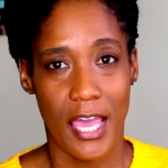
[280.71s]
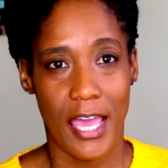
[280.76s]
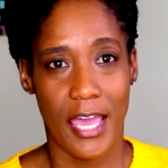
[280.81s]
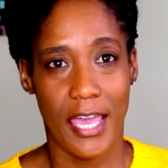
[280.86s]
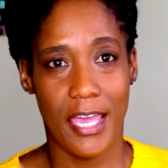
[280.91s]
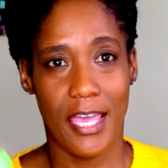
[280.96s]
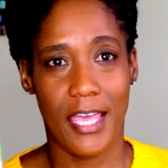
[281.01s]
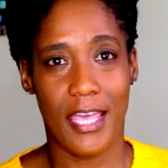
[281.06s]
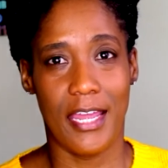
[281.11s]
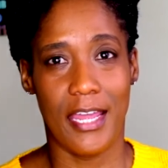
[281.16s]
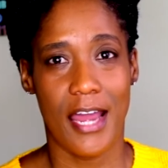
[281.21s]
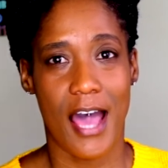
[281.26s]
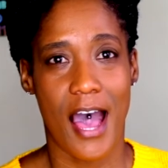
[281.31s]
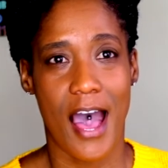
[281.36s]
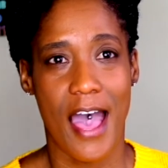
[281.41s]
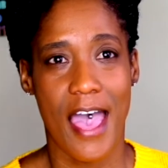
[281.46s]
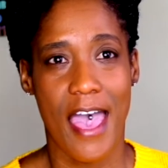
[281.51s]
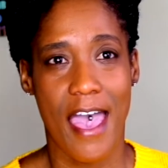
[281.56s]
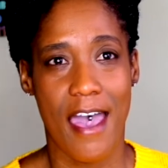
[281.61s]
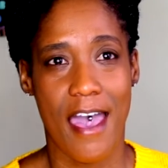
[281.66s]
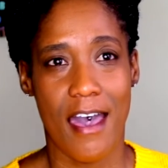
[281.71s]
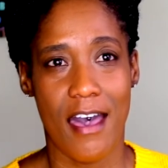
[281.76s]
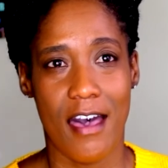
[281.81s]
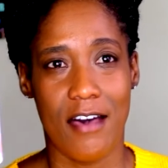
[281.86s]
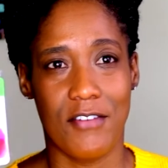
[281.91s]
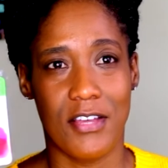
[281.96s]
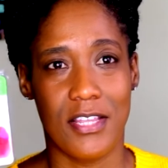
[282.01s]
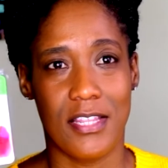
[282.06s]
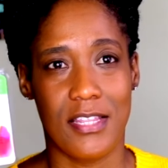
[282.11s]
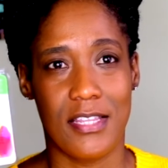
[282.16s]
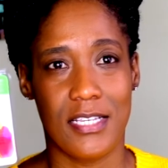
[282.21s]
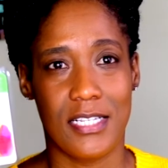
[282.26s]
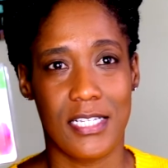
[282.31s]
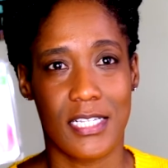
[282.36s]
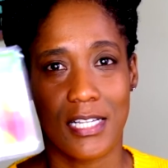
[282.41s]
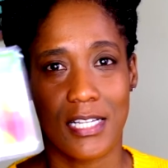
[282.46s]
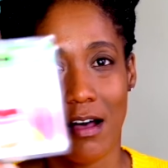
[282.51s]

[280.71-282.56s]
And I have this